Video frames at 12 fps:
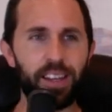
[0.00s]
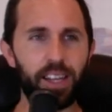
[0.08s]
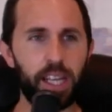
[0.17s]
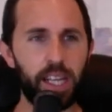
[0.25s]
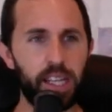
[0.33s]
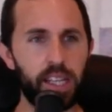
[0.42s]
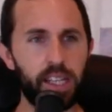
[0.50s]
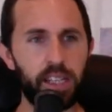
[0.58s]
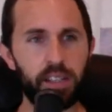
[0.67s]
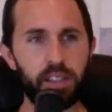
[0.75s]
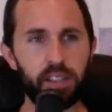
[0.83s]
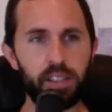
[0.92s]

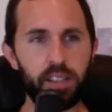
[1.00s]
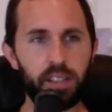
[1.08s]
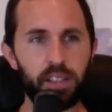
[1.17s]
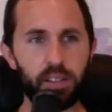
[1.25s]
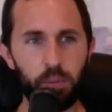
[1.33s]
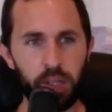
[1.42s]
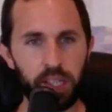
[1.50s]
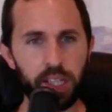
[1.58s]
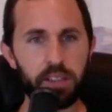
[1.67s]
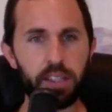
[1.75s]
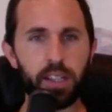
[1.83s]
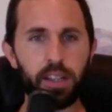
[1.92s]
And we
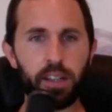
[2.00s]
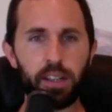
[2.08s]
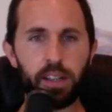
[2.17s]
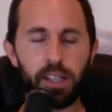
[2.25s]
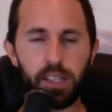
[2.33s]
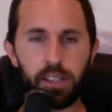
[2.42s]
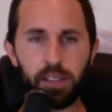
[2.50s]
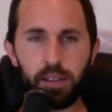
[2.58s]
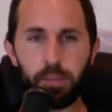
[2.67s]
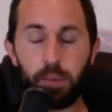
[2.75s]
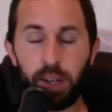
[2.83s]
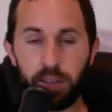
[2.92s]
get there, and
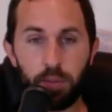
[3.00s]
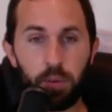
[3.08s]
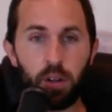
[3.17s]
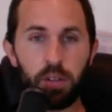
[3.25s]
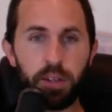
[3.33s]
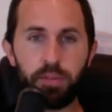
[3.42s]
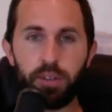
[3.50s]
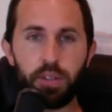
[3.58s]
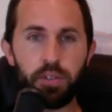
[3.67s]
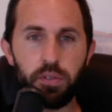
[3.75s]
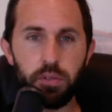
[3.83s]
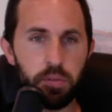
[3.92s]
all of my
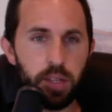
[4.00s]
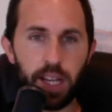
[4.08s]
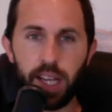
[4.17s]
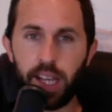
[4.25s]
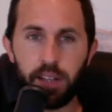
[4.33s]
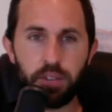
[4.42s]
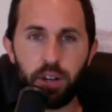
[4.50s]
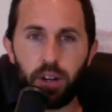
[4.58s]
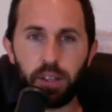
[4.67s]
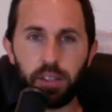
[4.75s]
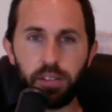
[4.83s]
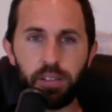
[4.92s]
friends knew that I hated
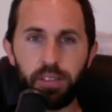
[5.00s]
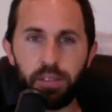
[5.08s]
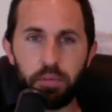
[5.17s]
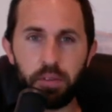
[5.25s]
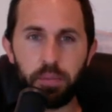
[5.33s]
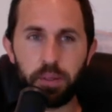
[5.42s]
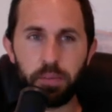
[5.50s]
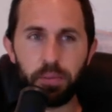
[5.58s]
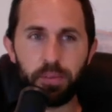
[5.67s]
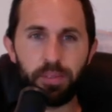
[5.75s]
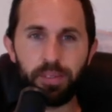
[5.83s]
talking in front of people.